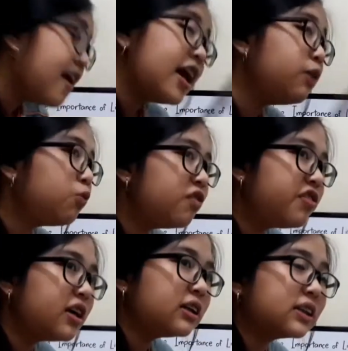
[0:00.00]
It
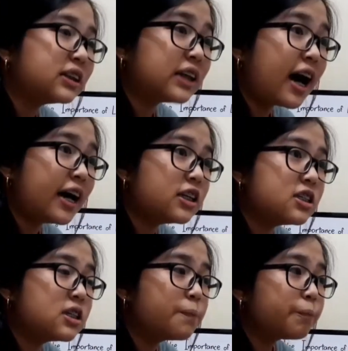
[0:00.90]
reveals the
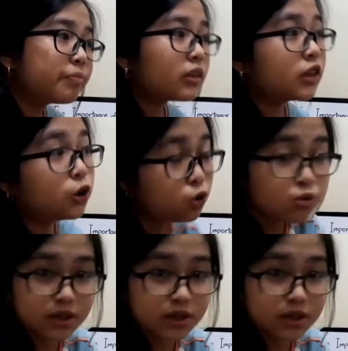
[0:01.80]
two